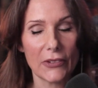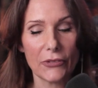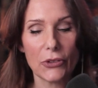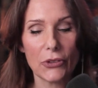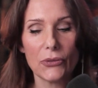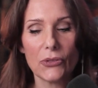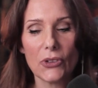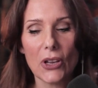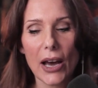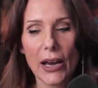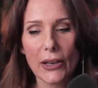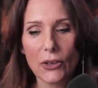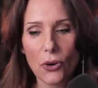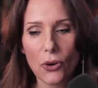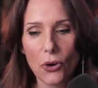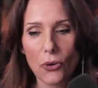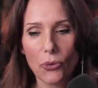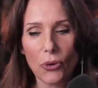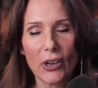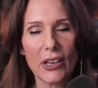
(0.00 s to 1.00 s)
you've not
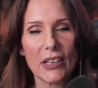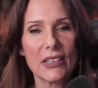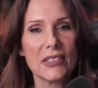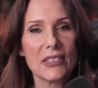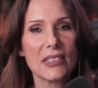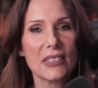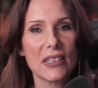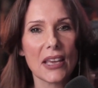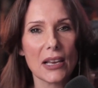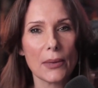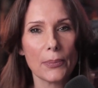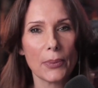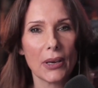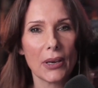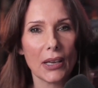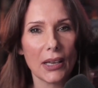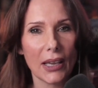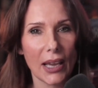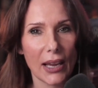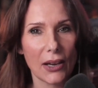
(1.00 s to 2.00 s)
already set up an
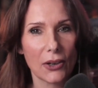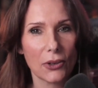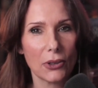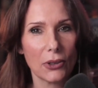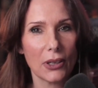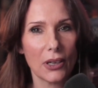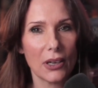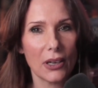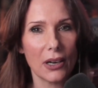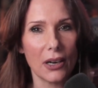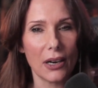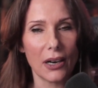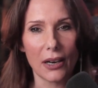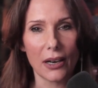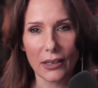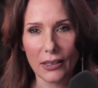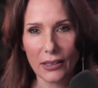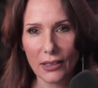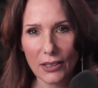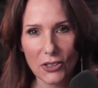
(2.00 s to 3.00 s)
account
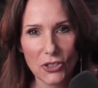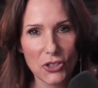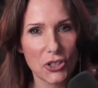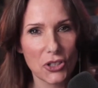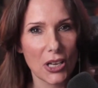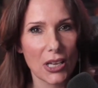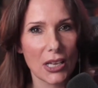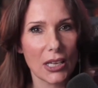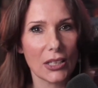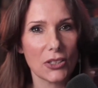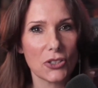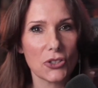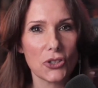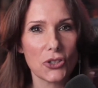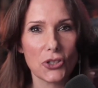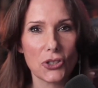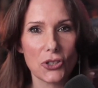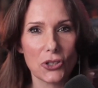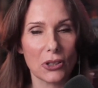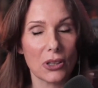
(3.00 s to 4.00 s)
on an
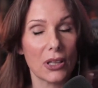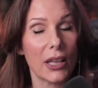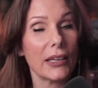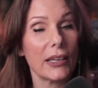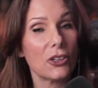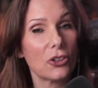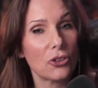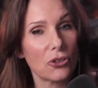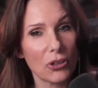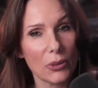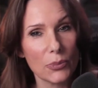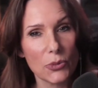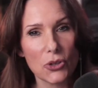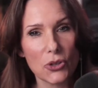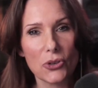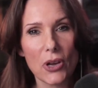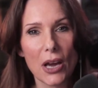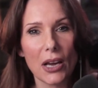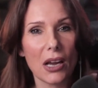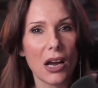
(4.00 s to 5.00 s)
exchange like Crypto
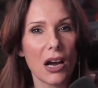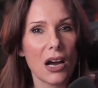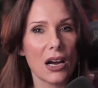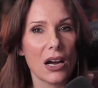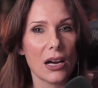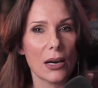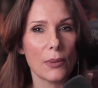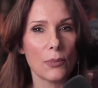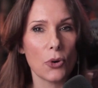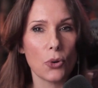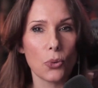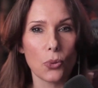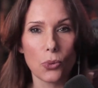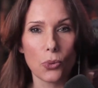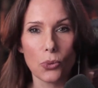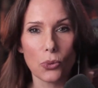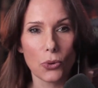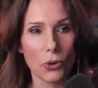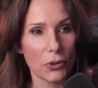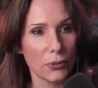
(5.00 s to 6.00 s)
dot com
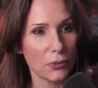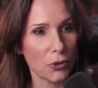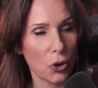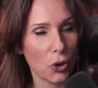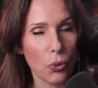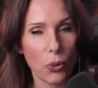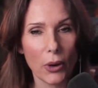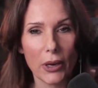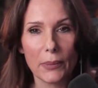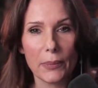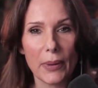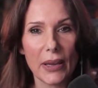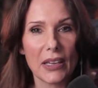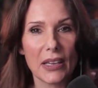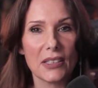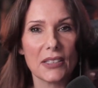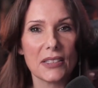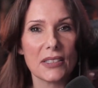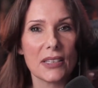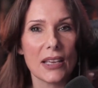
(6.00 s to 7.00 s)
or
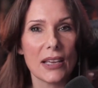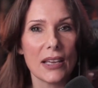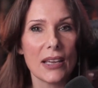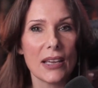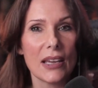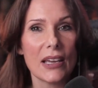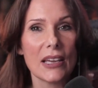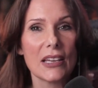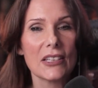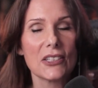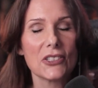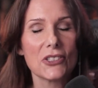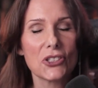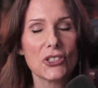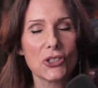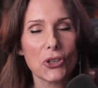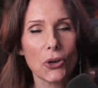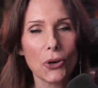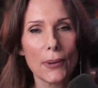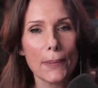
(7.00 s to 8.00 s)
Coinbase,
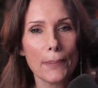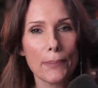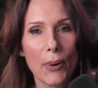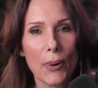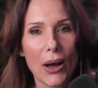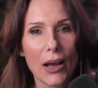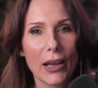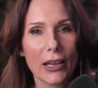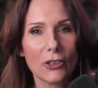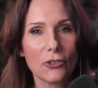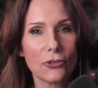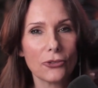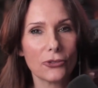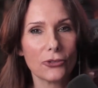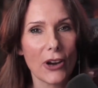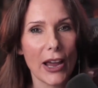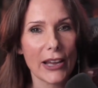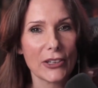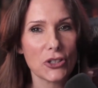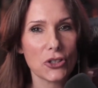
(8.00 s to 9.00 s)
start buying
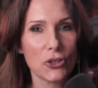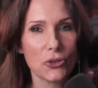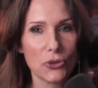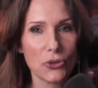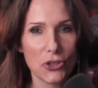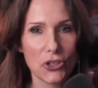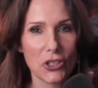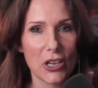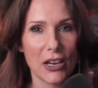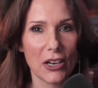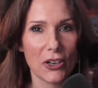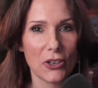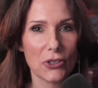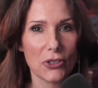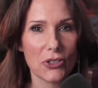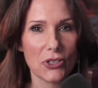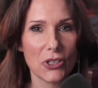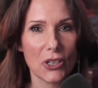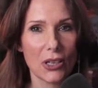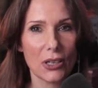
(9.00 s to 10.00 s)
fractional
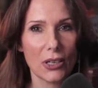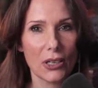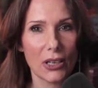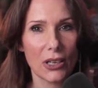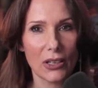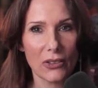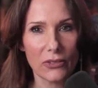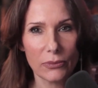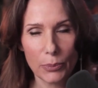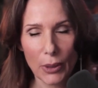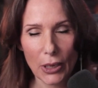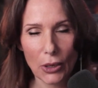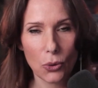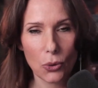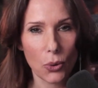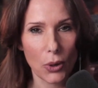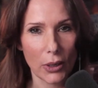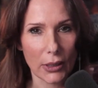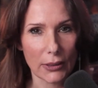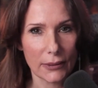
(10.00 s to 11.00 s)
shares of
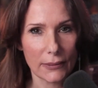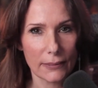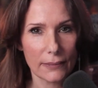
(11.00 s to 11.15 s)
Bitcoin.